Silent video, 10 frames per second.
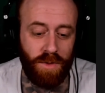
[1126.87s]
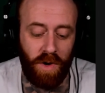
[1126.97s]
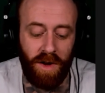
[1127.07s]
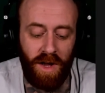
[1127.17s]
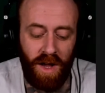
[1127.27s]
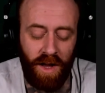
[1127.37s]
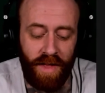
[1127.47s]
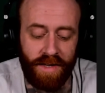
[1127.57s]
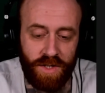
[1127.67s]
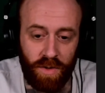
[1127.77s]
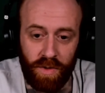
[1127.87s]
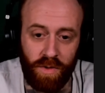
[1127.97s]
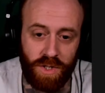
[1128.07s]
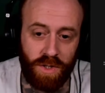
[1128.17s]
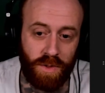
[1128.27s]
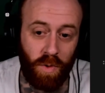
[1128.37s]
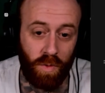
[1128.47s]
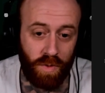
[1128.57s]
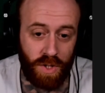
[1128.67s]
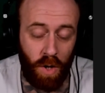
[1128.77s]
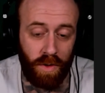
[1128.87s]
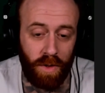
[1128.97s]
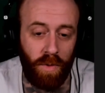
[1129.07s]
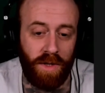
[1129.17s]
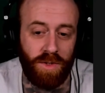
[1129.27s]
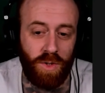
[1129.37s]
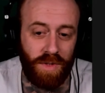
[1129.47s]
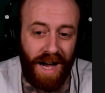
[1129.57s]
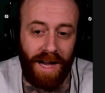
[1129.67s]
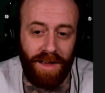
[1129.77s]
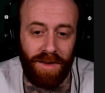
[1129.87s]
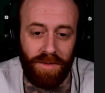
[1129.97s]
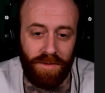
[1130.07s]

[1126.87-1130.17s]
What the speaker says: where a lot of these early Christians were totally willing to die